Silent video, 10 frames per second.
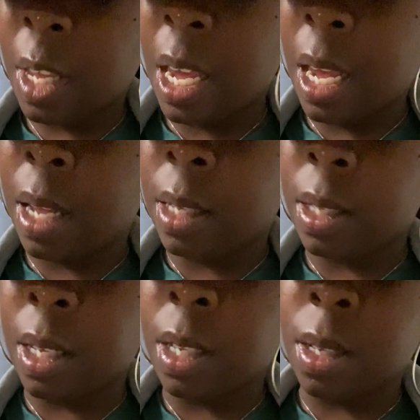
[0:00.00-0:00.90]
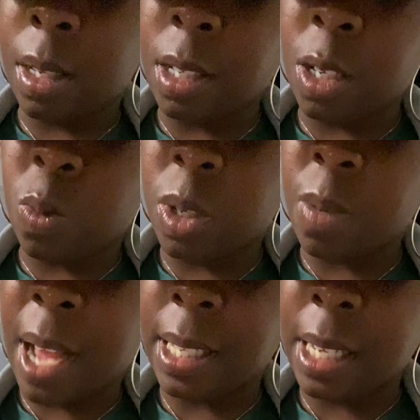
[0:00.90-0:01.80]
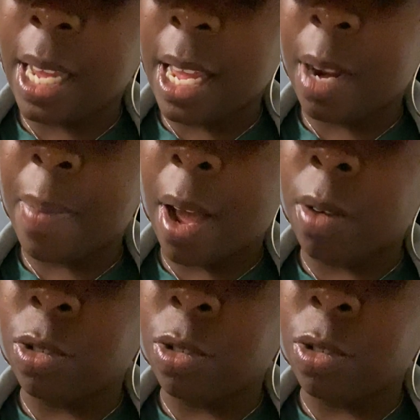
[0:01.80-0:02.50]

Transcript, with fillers: This is what somebody's in their head about.